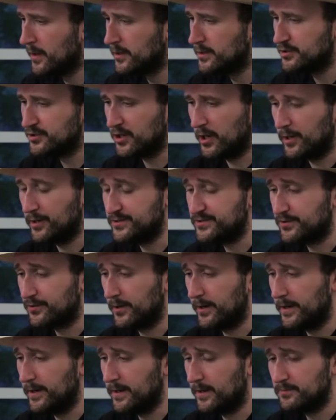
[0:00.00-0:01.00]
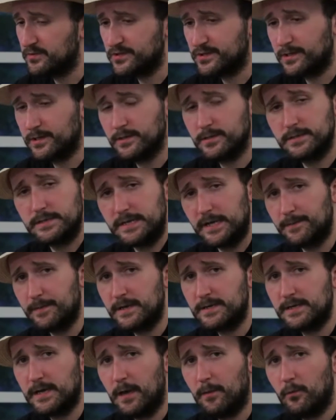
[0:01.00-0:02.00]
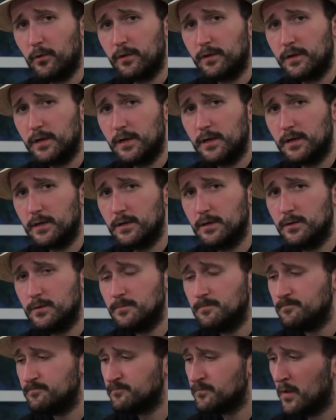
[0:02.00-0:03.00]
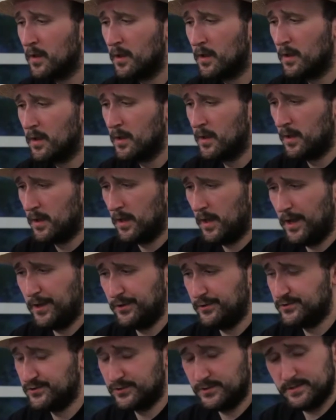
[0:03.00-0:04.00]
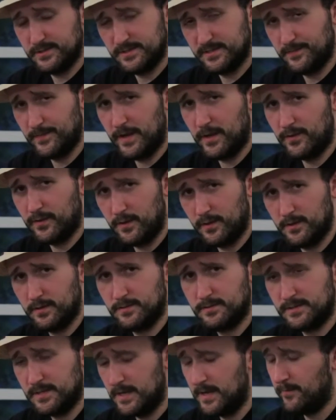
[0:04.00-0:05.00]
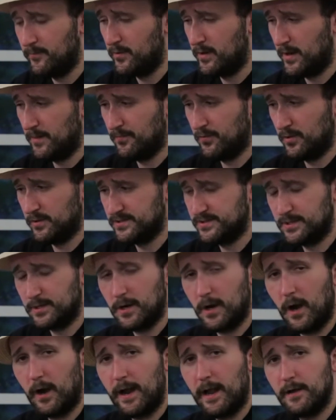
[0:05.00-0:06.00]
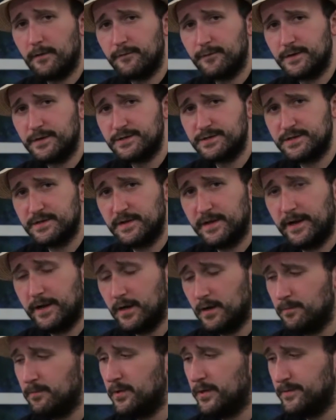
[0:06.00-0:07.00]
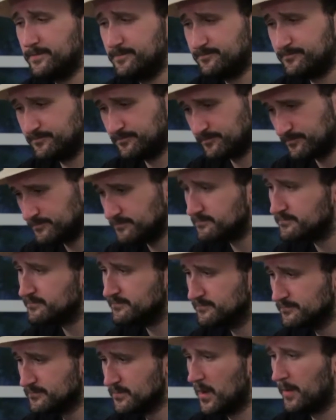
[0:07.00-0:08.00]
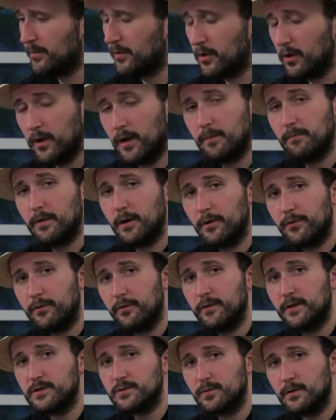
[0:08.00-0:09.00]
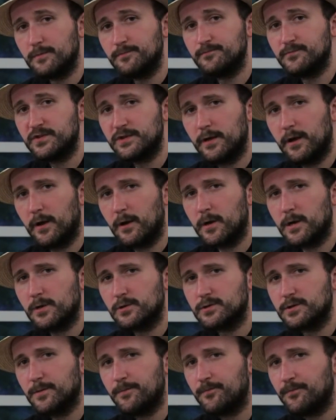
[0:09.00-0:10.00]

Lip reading: Draw is great. I'm just gonna take my time with it, and this is about the time when I put a cigar out and finish it later, but I'm gonna go ahead and burn through this one, see how it goes.